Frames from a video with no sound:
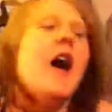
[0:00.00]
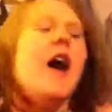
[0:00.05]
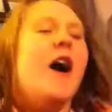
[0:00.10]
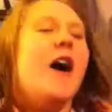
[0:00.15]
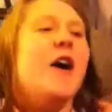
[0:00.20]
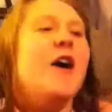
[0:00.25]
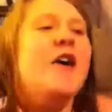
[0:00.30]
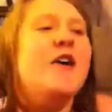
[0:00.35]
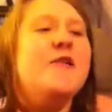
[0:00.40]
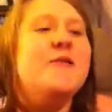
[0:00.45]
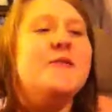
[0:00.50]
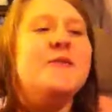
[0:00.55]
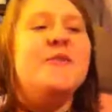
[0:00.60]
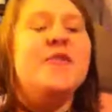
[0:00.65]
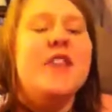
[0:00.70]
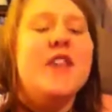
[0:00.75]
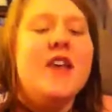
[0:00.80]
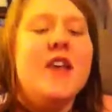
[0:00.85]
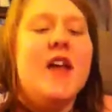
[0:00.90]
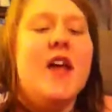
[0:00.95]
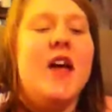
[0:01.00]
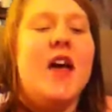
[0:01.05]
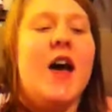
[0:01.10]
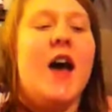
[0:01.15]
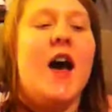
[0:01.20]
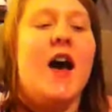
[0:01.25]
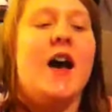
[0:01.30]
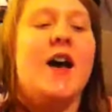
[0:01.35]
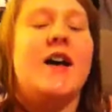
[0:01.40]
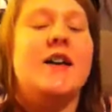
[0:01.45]
So
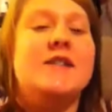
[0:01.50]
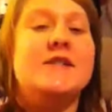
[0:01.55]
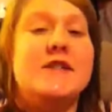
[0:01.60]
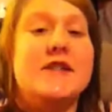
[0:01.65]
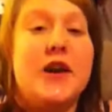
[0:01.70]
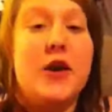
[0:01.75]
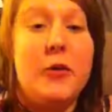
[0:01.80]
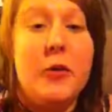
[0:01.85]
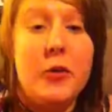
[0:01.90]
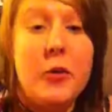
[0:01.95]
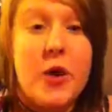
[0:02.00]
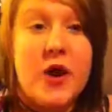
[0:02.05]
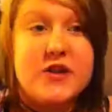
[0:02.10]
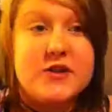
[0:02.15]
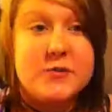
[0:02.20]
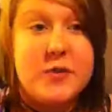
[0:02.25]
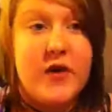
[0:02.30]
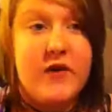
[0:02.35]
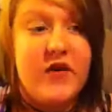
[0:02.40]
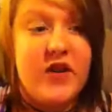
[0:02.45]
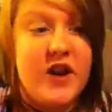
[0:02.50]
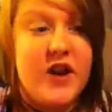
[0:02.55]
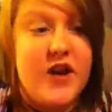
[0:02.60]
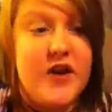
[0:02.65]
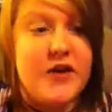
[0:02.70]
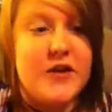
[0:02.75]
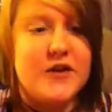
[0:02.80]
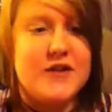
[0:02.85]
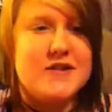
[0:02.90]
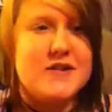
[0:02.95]
y'all been watching my
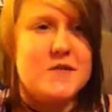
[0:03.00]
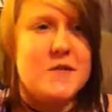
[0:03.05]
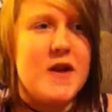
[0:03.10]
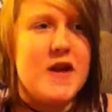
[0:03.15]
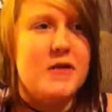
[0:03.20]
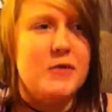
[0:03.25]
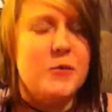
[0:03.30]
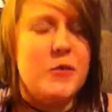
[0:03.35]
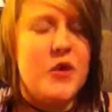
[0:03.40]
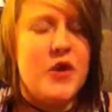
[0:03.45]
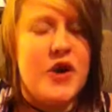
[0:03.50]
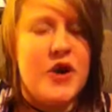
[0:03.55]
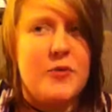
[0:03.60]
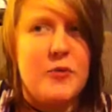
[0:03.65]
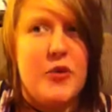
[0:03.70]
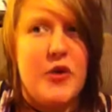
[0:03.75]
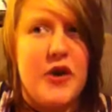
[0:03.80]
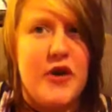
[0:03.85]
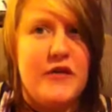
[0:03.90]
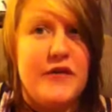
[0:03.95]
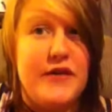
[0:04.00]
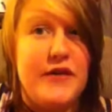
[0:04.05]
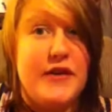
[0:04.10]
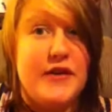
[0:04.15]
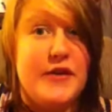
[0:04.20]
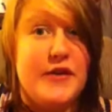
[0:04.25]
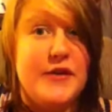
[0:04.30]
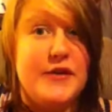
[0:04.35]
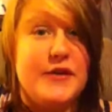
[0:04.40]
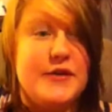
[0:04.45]
videos. I'm getting more and more
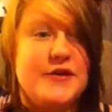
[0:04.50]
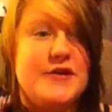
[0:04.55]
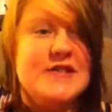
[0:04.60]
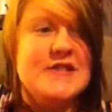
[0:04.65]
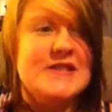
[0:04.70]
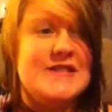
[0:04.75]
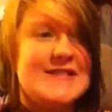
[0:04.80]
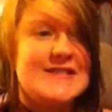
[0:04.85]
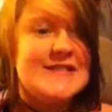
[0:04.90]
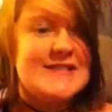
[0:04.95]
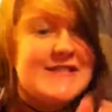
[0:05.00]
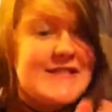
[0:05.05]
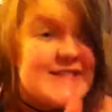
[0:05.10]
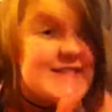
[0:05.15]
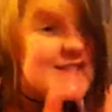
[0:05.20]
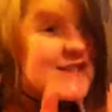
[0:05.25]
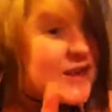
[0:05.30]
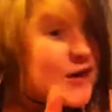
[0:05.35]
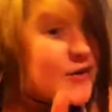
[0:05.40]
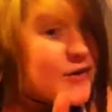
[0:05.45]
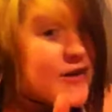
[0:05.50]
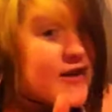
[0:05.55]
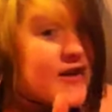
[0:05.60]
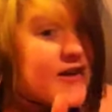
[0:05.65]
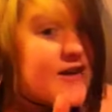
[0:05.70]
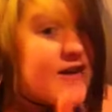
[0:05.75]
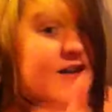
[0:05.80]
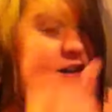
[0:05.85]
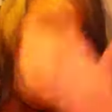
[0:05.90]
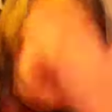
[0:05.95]
views. Go
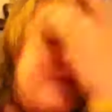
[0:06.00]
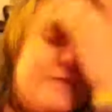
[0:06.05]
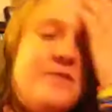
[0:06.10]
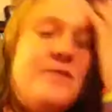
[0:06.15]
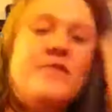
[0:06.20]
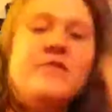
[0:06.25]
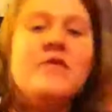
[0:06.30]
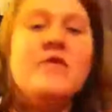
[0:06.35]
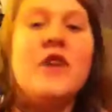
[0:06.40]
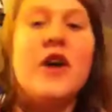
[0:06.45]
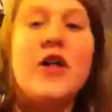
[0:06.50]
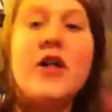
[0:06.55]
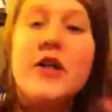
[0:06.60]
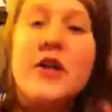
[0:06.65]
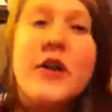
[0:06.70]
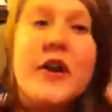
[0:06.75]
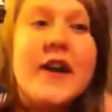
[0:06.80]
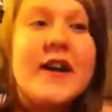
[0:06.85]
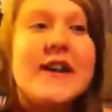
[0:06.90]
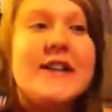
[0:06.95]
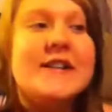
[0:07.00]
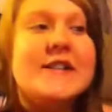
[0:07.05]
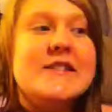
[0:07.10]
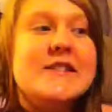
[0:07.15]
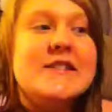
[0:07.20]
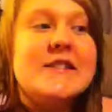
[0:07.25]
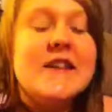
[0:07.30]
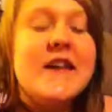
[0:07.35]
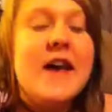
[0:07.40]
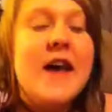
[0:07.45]
y'all. Y'all are the
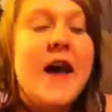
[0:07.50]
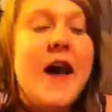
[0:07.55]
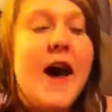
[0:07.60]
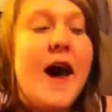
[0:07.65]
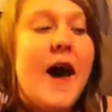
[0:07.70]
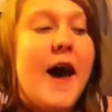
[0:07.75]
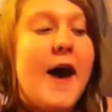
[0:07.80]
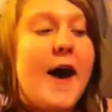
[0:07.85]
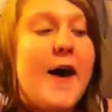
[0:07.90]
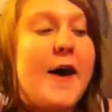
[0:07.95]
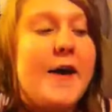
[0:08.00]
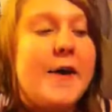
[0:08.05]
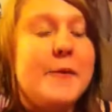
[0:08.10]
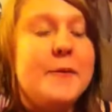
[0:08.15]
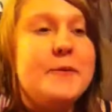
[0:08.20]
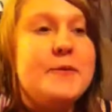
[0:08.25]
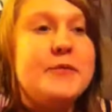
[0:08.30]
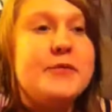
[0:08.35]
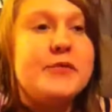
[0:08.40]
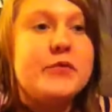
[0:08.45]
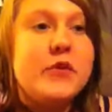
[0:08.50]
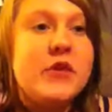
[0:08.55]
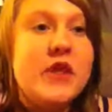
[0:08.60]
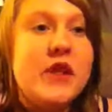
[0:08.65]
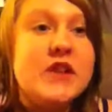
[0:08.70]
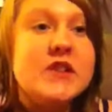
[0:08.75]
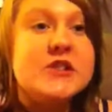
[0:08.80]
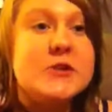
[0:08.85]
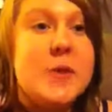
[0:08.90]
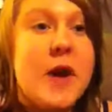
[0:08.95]
greatest.
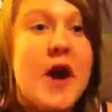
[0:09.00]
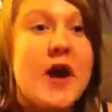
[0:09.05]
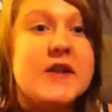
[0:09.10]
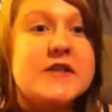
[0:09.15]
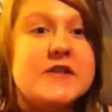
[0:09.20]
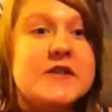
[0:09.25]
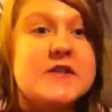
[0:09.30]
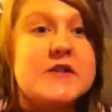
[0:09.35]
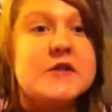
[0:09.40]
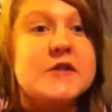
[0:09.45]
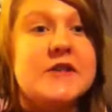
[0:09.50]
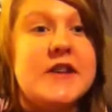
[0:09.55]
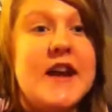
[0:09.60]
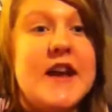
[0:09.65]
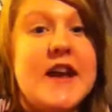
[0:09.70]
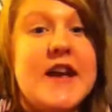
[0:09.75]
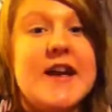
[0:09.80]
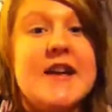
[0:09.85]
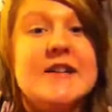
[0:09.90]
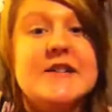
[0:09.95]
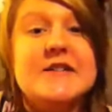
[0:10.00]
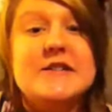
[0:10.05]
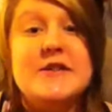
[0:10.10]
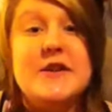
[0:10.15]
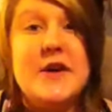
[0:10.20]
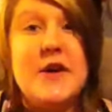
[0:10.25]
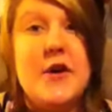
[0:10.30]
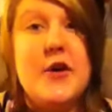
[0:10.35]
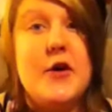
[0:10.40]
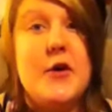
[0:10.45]
Tomorrow's a school day,
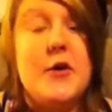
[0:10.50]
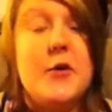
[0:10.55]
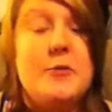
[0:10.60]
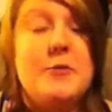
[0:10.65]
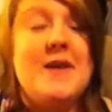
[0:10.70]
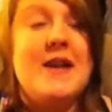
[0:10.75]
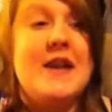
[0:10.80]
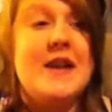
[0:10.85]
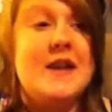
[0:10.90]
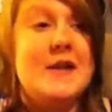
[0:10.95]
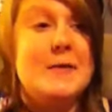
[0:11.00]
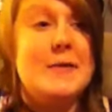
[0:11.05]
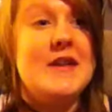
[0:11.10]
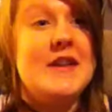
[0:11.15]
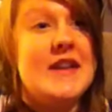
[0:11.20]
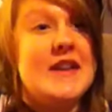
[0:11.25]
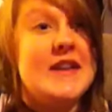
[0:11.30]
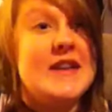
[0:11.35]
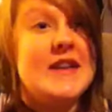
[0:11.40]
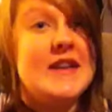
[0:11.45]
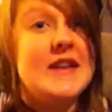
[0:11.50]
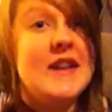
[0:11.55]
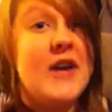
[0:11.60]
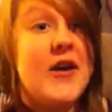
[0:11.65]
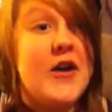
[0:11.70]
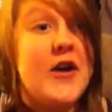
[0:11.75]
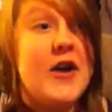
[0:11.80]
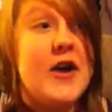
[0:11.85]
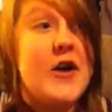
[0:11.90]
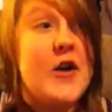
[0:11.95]
so me and Miki
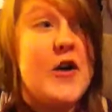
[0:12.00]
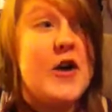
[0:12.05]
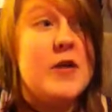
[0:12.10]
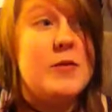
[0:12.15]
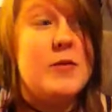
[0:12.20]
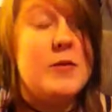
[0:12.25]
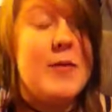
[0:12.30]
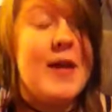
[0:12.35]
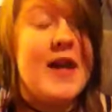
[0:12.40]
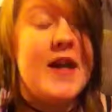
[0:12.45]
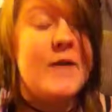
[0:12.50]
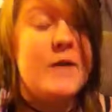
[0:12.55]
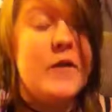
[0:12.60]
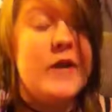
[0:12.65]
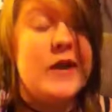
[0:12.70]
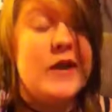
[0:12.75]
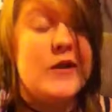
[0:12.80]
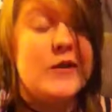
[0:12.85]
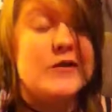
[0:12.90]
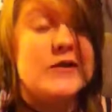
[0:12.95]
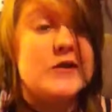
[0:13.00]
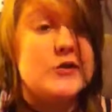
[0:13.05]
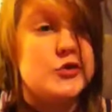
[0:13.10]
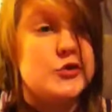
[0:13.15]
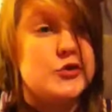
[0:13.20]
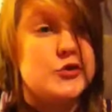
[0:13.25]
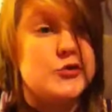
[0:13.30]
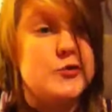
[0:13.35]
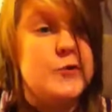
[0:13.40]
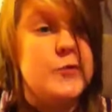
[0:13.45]
are going to be making videos at
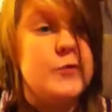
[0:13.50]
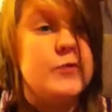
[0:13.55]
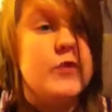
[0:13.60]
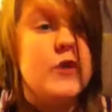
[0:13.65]
school.